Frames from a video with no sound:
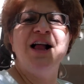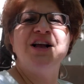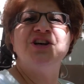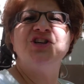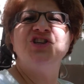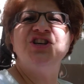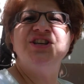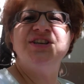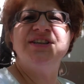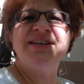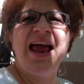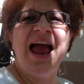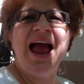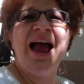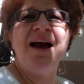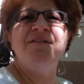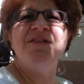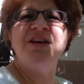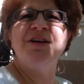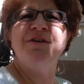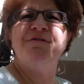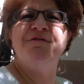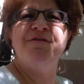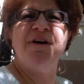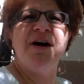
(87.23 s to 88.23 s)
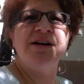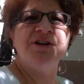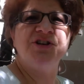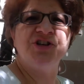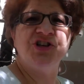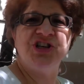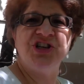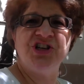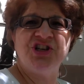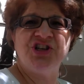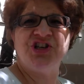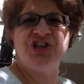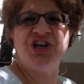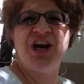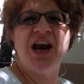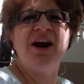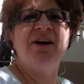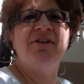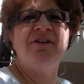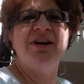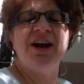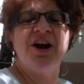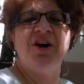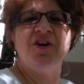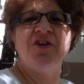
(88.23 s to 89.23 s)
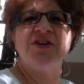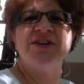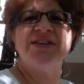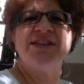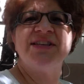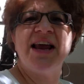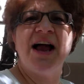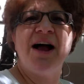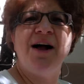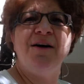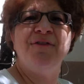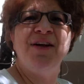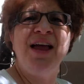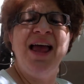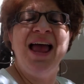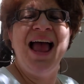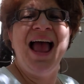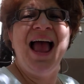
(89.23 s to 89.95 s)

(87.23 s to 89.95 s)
She's having fun, she's sharing herself,